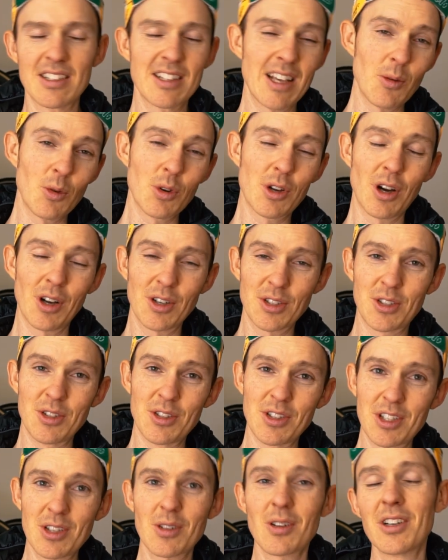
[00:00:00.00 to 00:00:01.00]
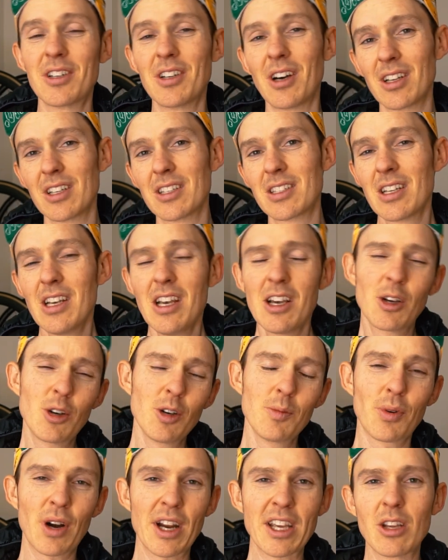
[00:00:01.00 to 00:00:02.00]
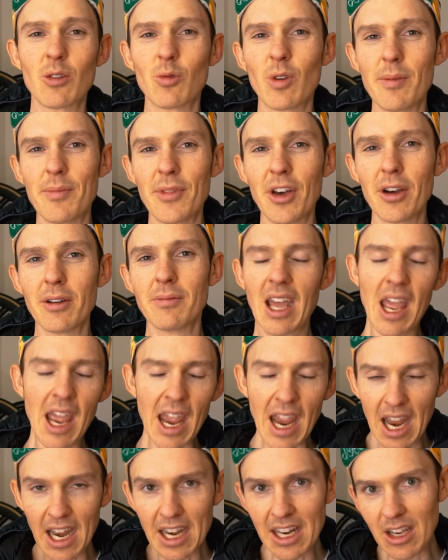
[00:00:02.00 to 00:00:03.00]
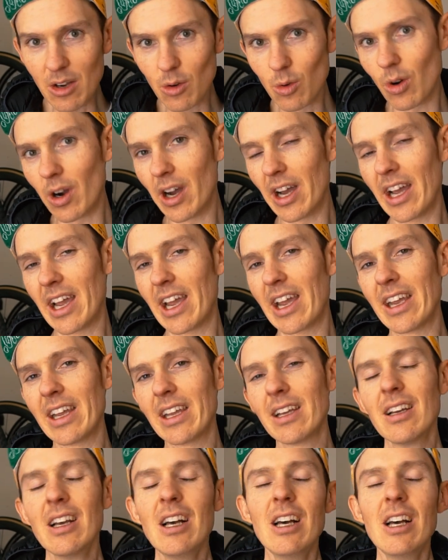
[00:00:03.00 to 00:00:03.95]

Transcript: That will cost you $0, could break your rim though. Anyway,